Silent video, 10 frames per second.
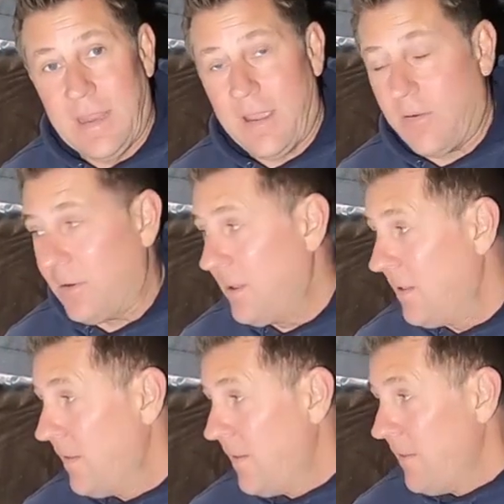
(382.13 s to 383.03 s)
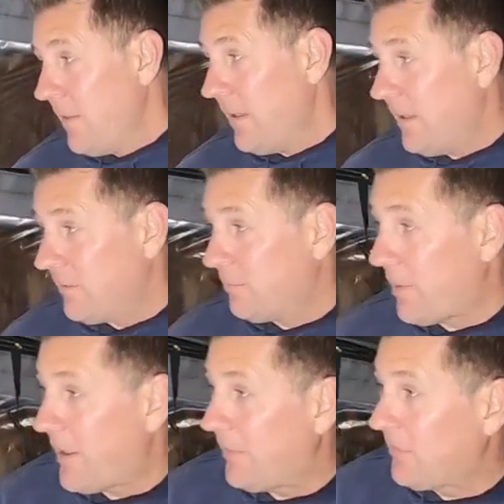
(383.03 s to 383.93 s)
down is
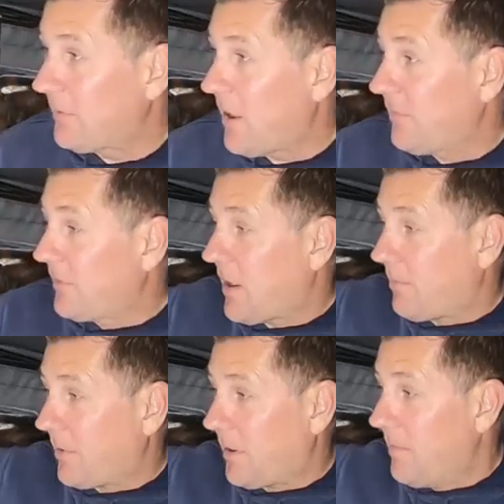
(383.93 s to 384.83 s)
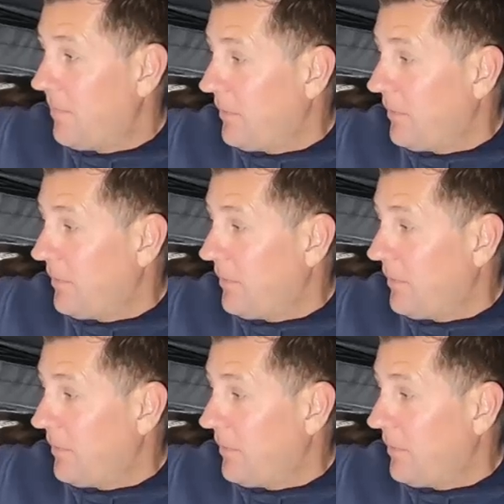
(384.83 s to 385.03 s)
by the soft topper.